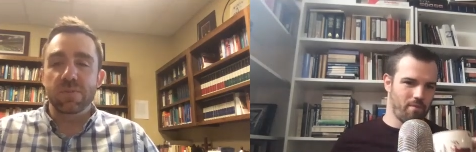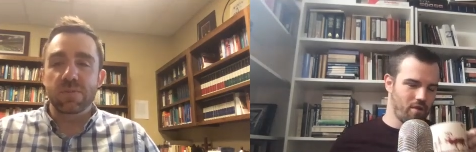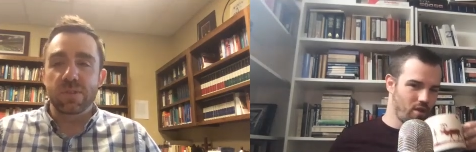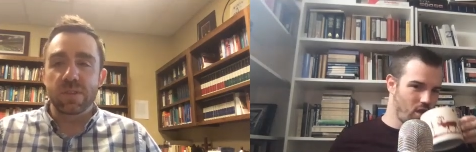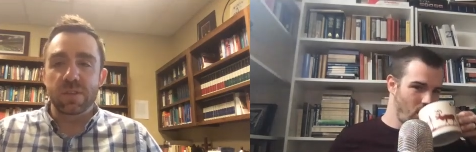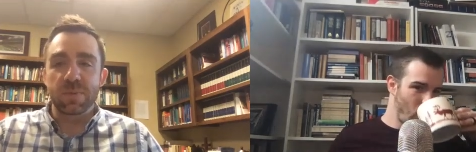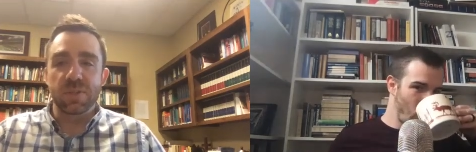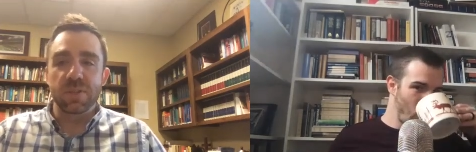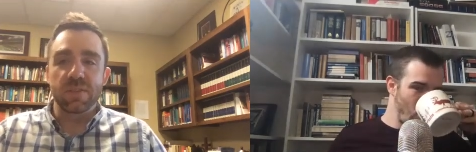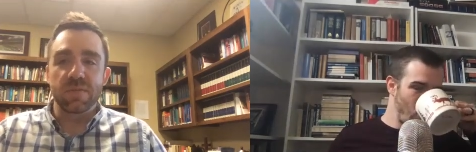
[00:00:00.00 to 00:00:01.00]

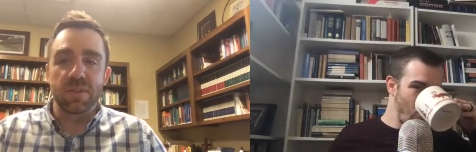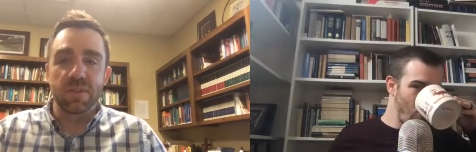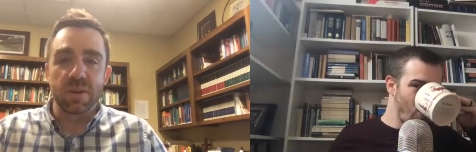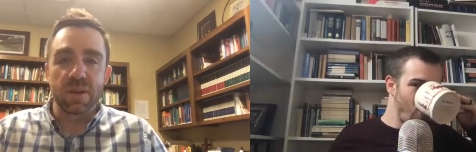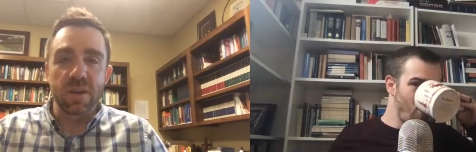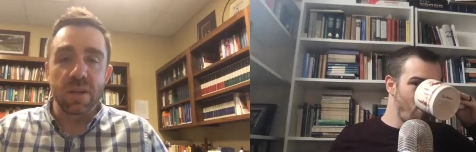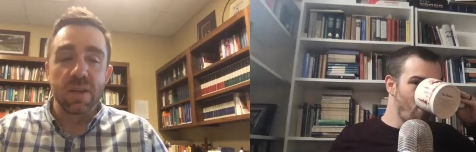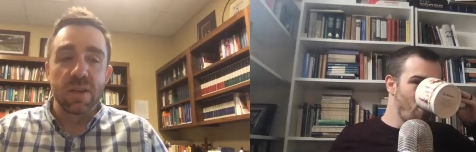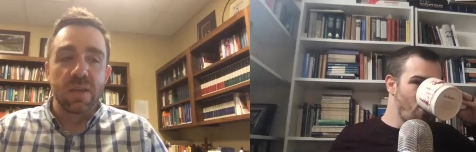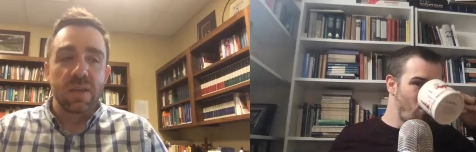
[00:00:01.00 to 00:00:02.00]
Speaker 1: suspicious of authority,
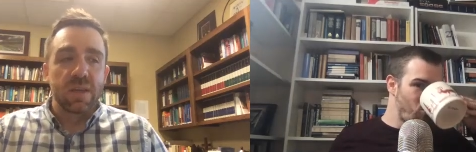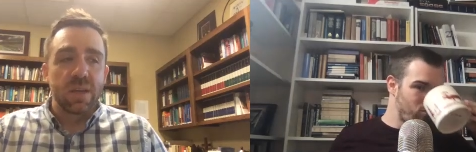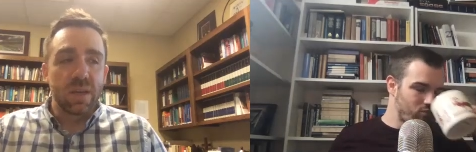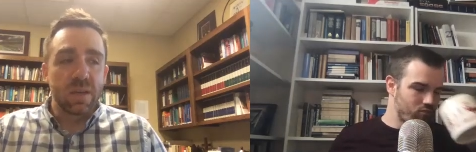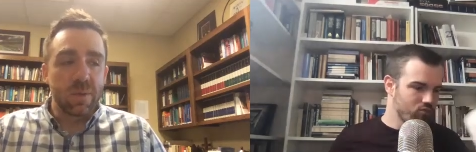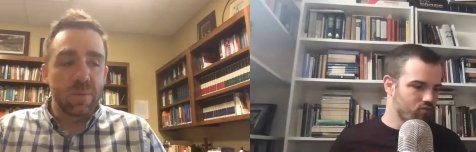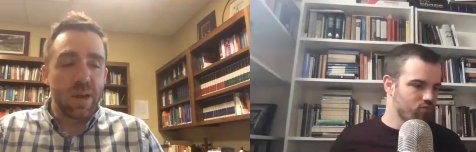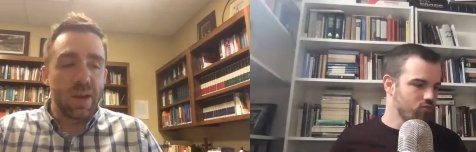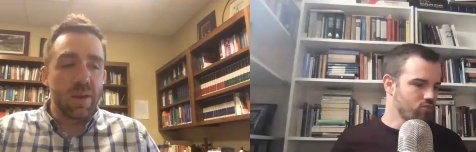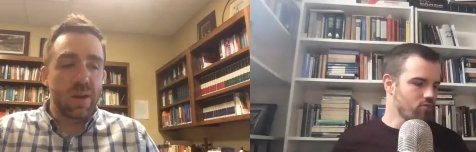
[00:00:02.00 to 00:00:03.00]
um,
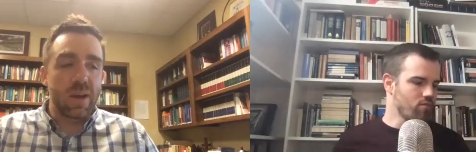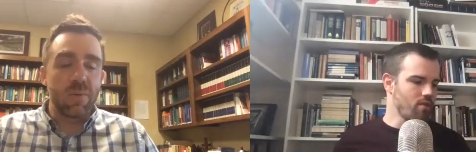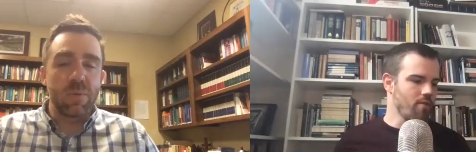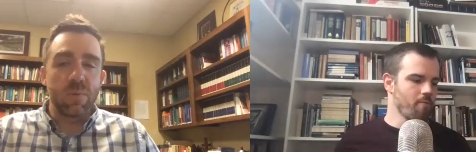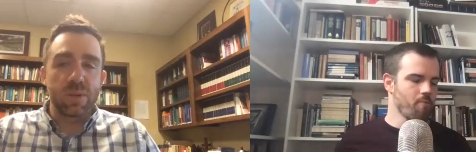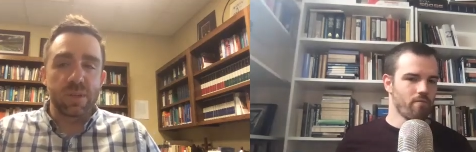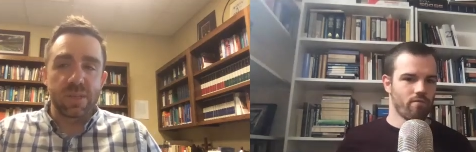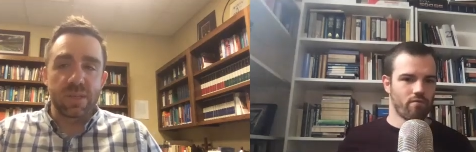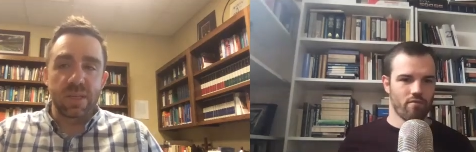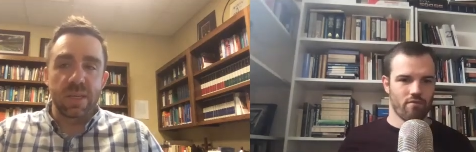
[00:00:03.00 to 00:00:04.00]
I I would want to
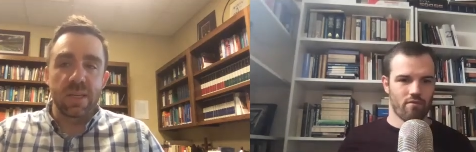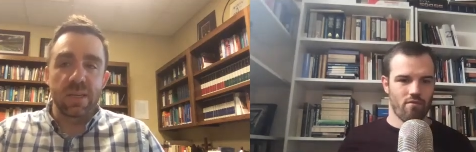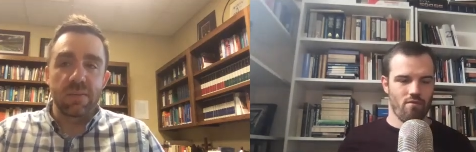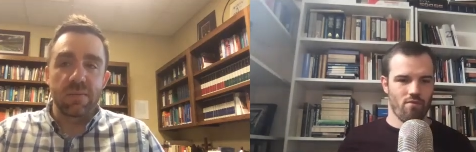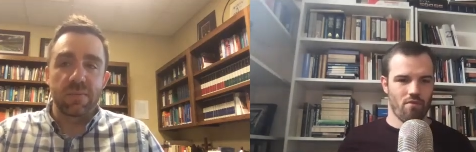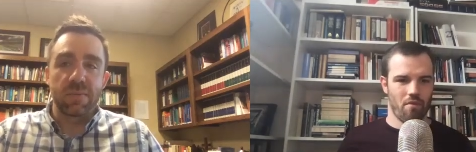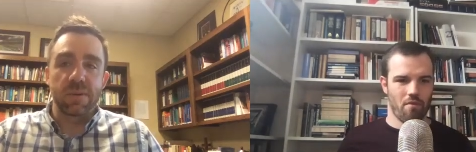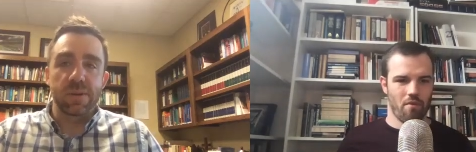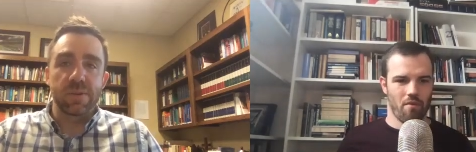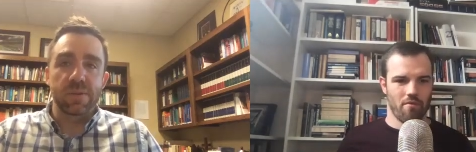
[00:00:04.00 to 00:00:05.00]
say
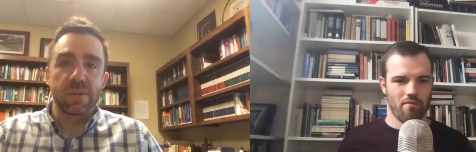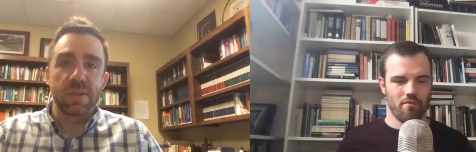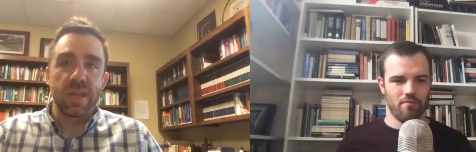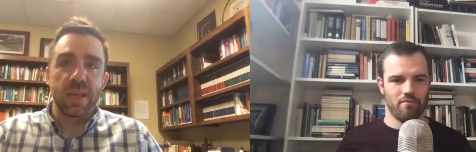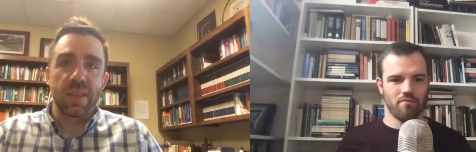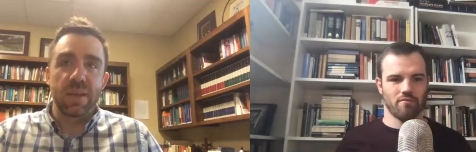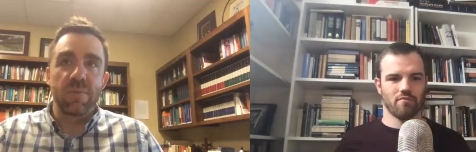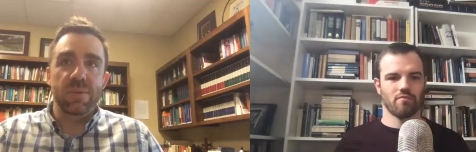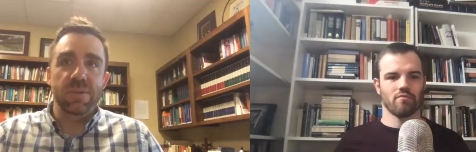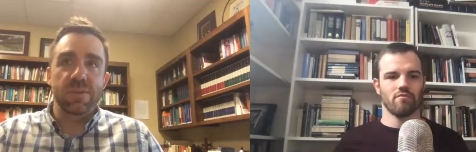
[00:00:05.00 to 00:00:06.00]
first that that
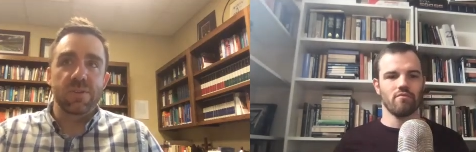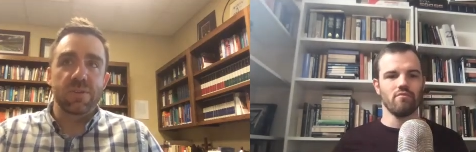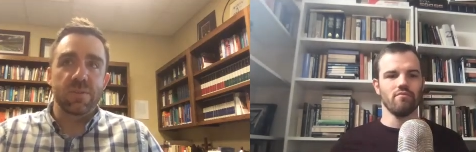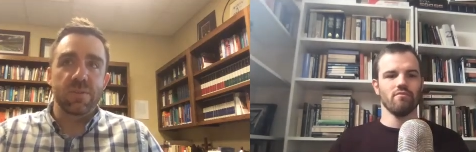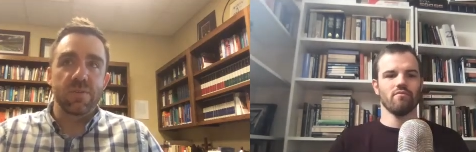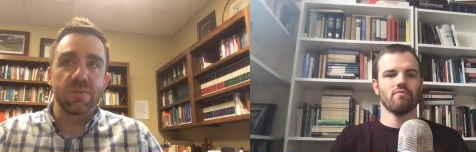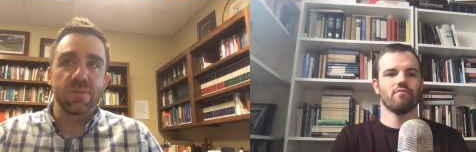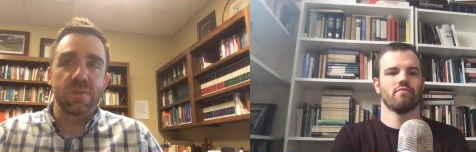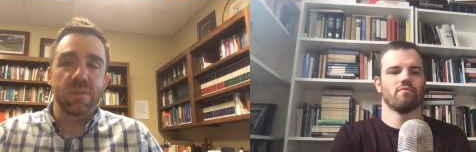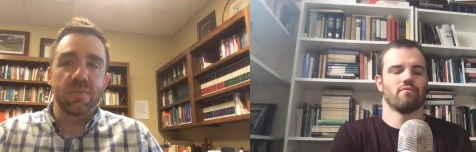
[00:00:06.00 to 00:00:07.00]
wasn't true
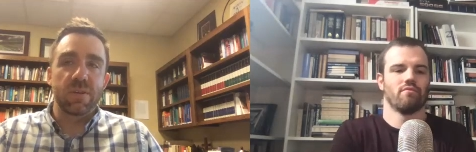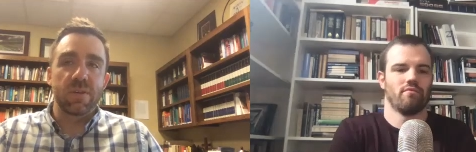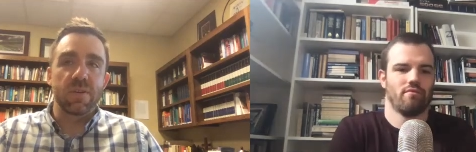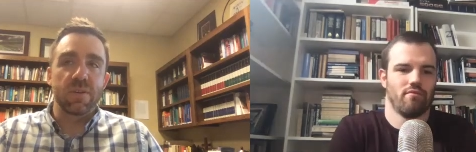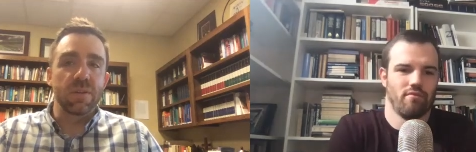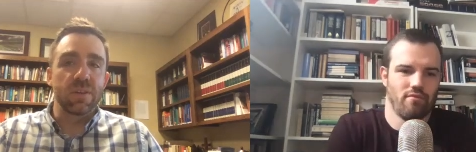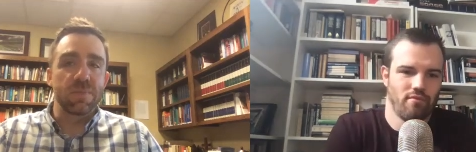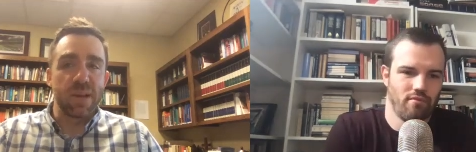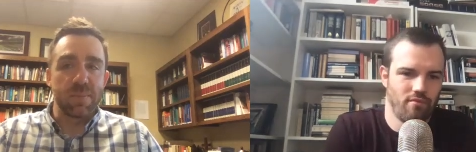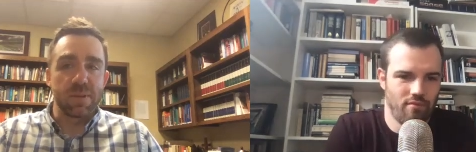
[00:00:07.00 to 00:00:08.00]
of all early
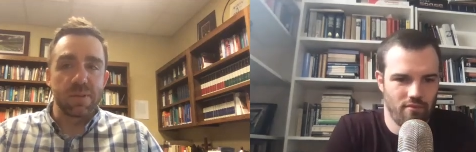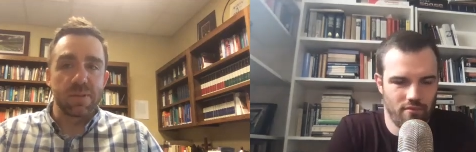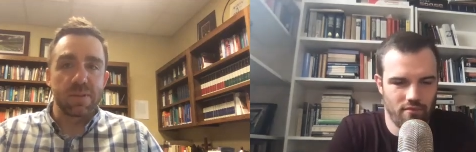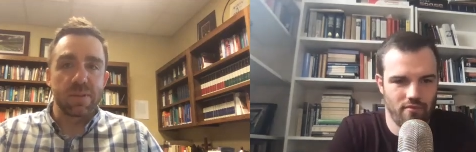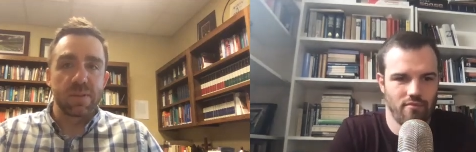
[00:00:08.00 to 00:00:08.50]
Baptists.